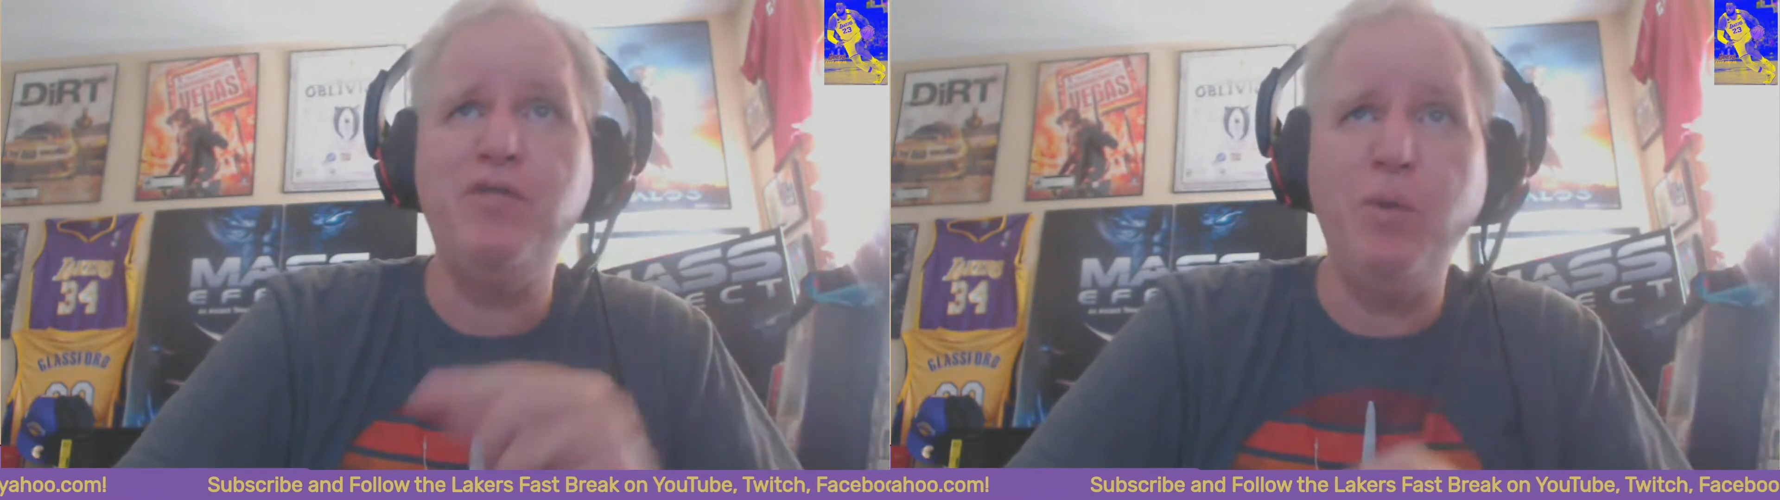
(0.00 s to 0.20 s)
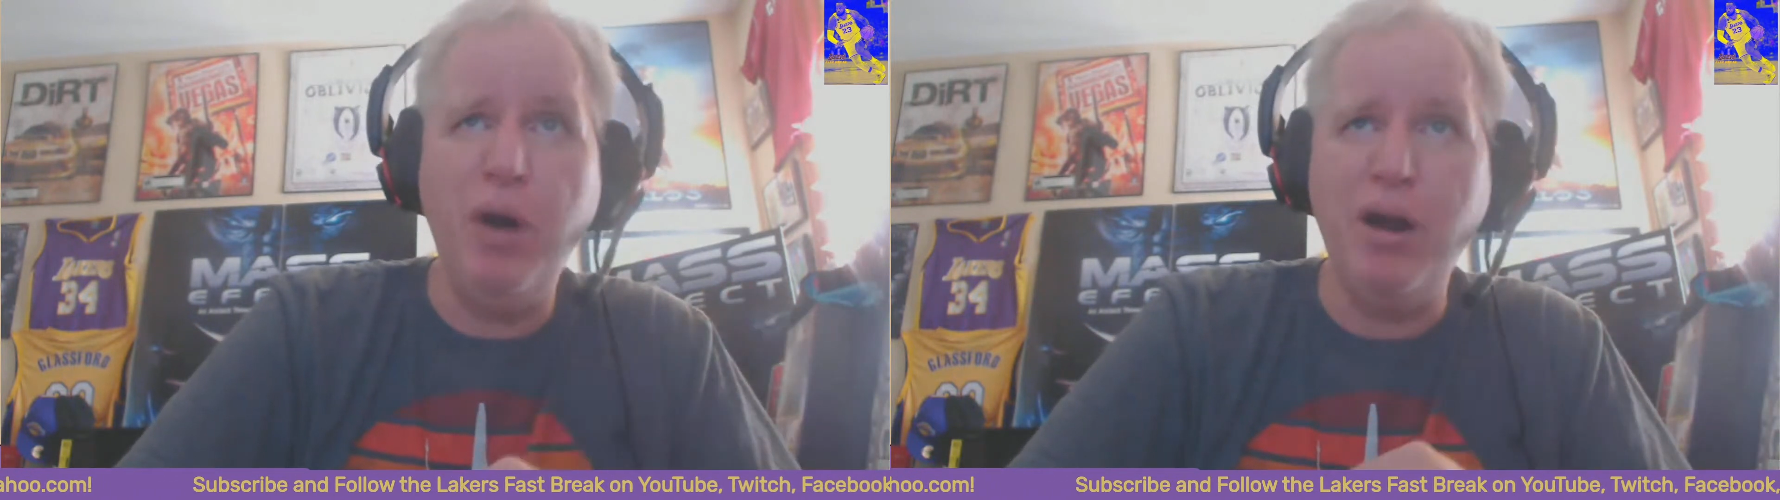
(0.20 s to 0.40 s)

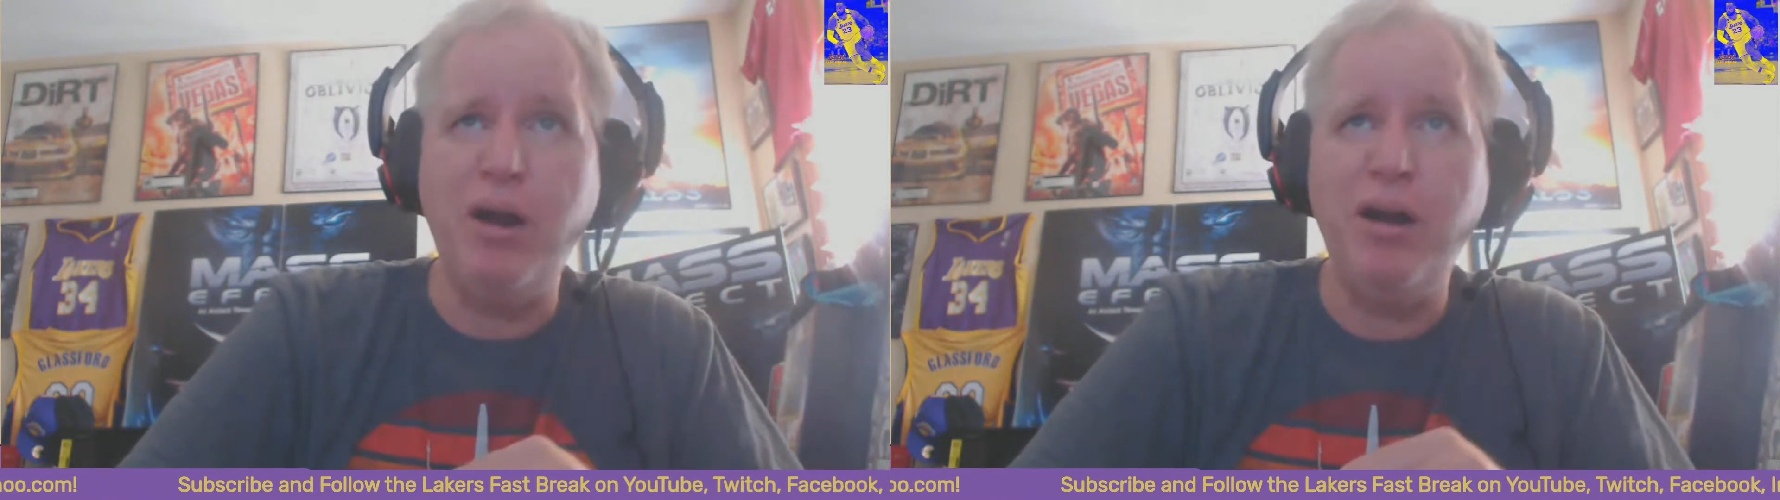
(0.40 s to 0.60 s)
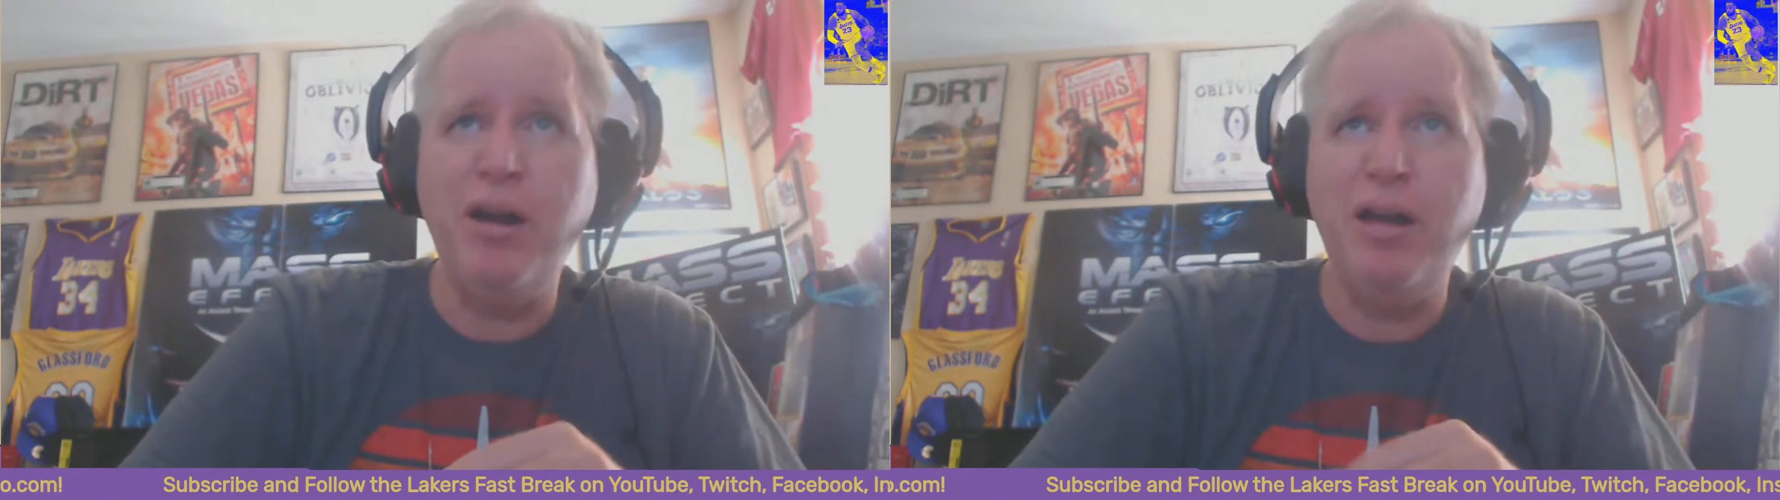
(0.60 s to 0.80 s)
you
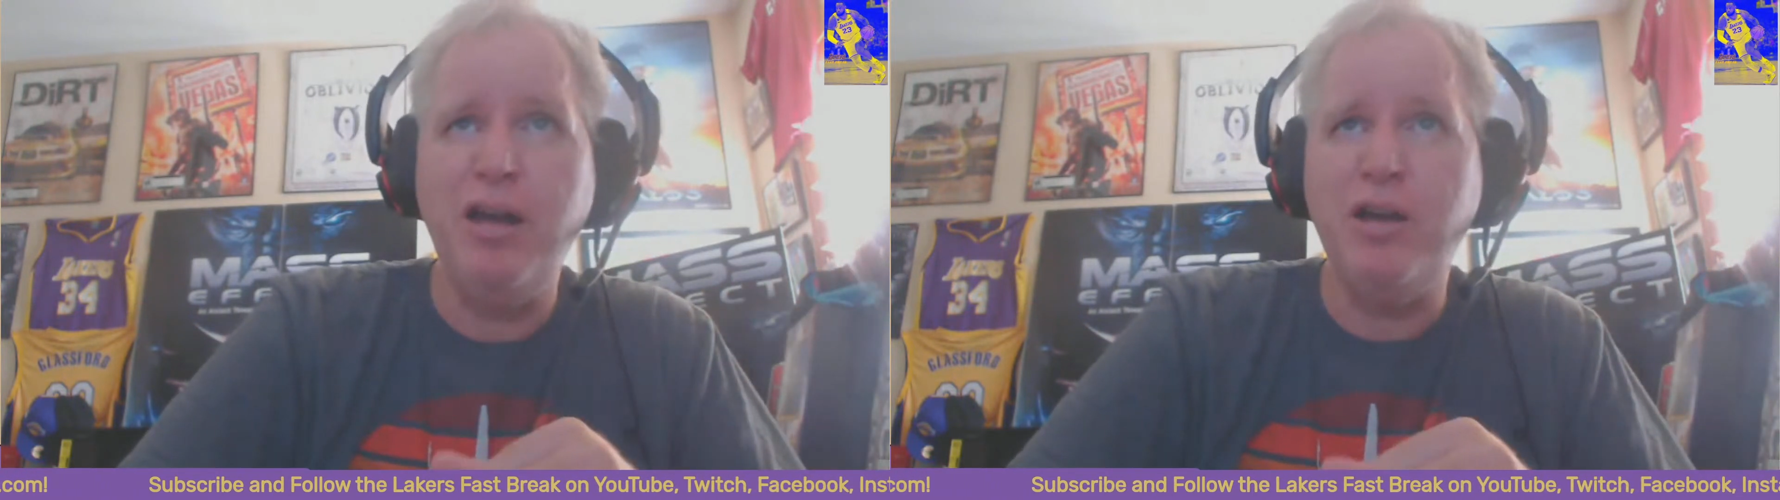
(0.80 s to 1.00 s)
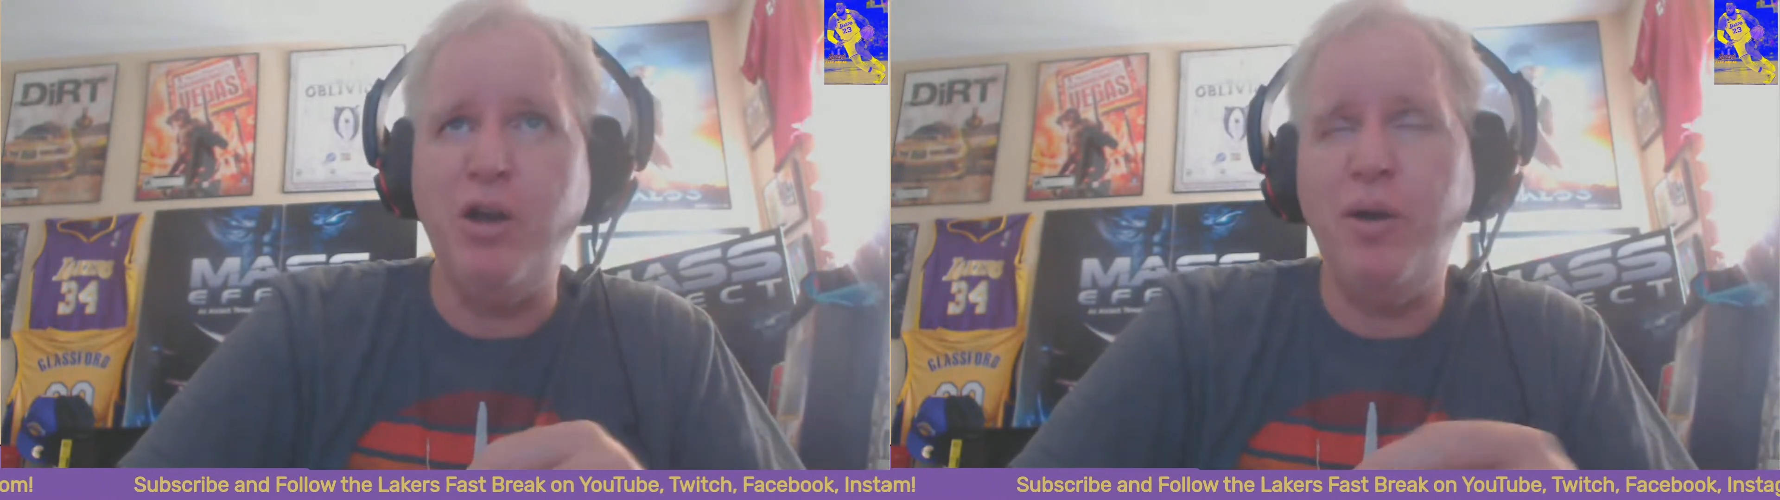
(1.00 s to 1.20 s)
are,
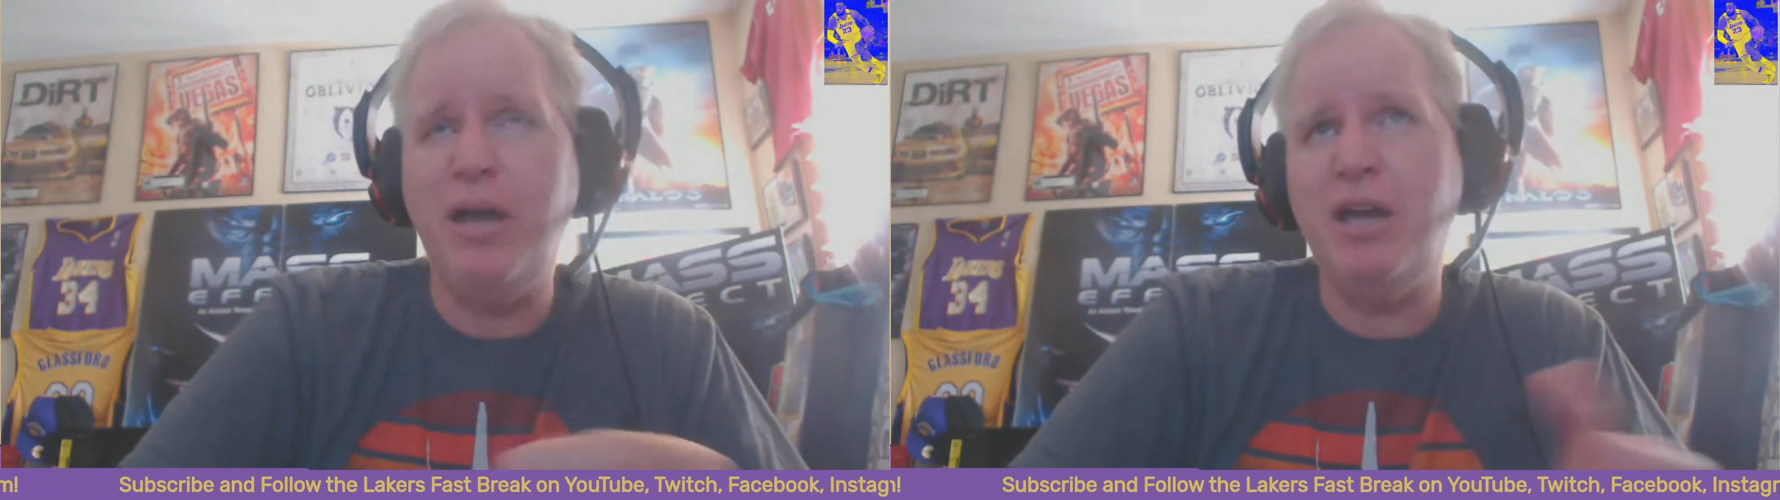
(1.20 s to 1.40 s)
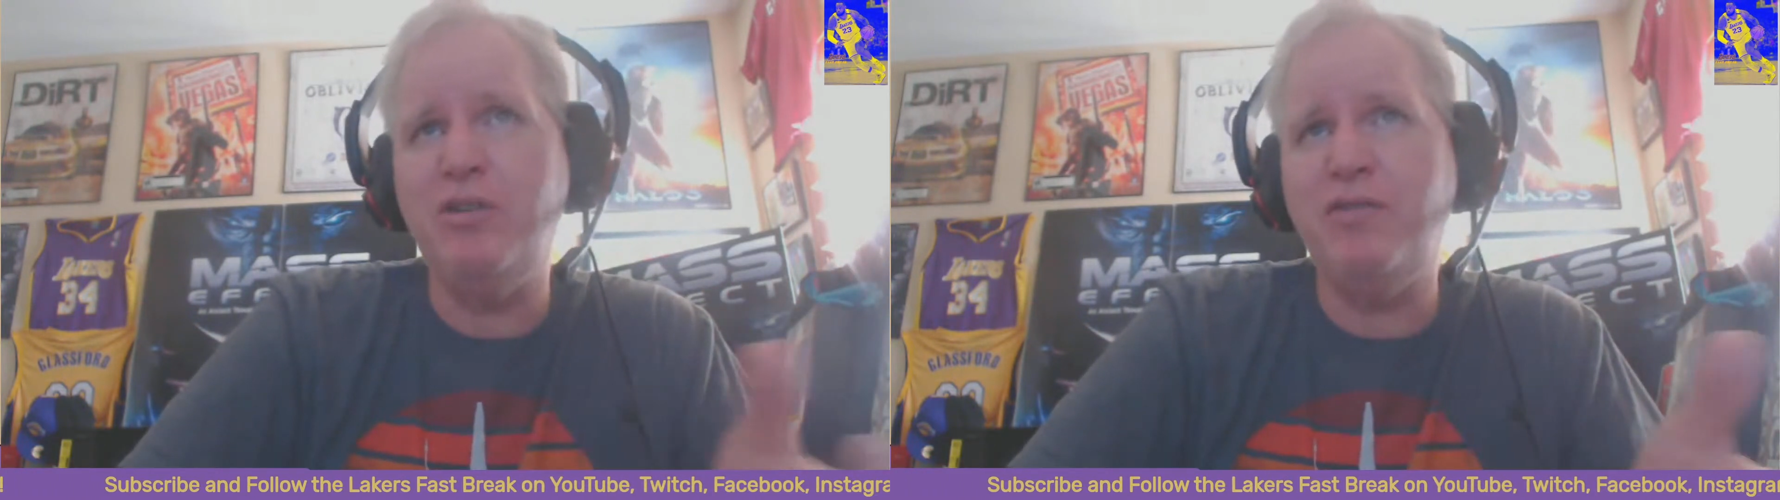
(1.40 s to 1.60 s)
go ahead.